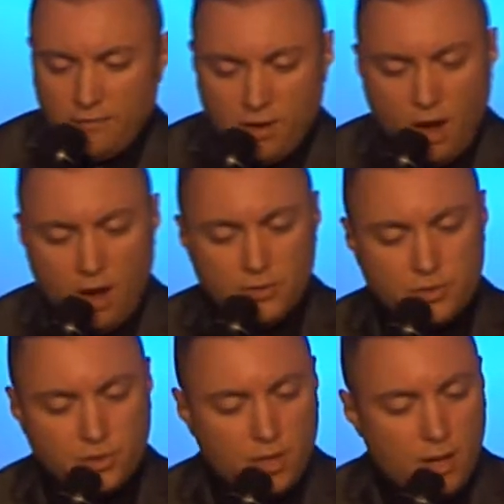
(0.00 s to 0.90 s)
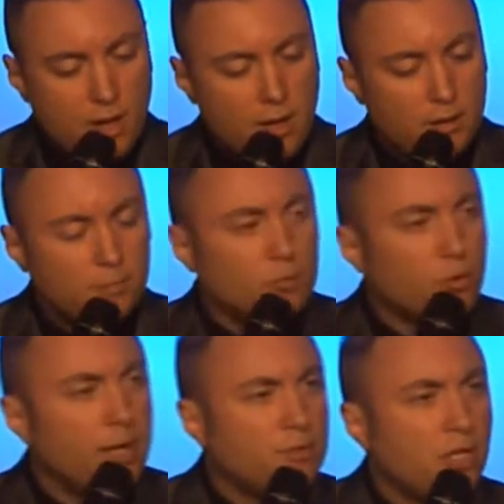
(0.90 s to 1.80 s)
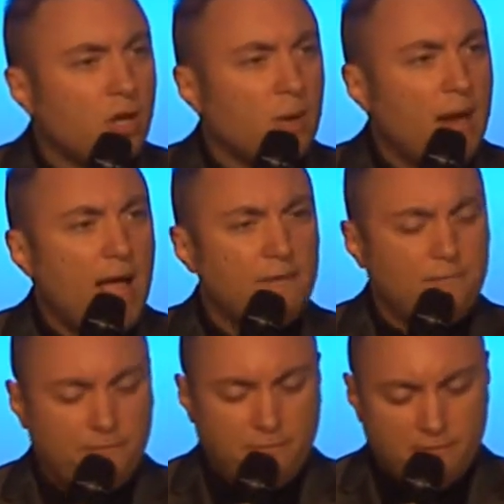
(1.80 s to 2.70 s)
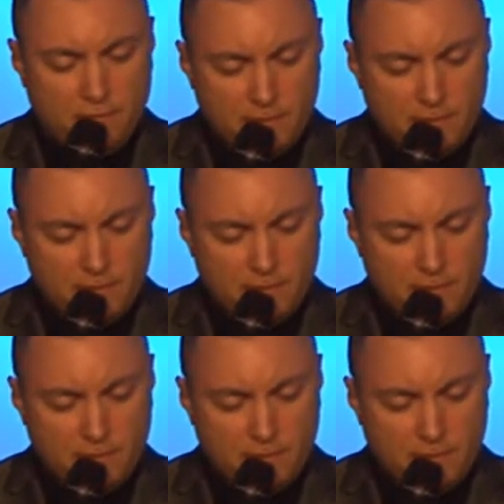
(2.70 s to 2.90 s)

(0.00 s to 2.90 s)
of god's uh, uh, dream to your life